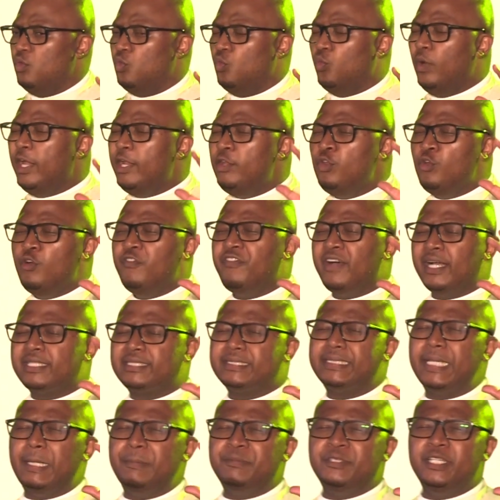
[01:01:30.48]
When you've
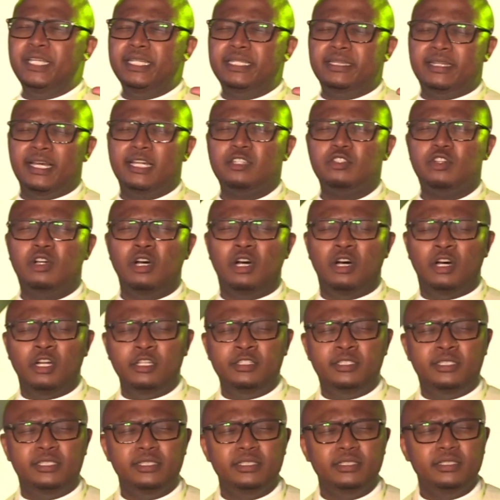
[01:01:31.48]
accepted that
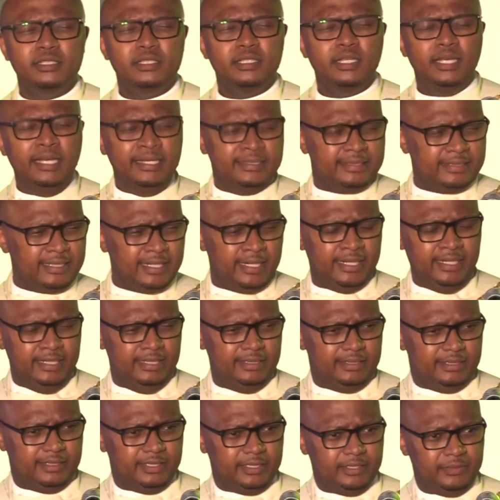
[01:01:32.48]
God is
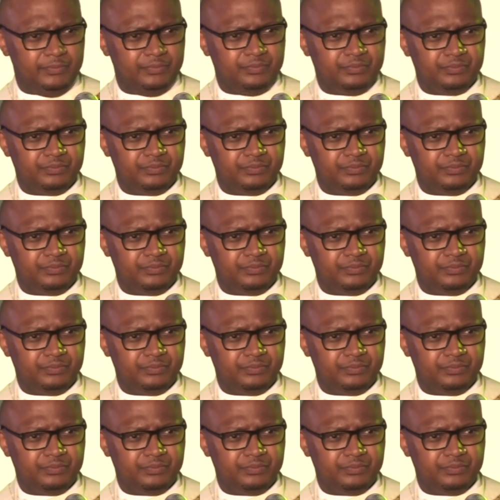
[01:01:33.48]
great,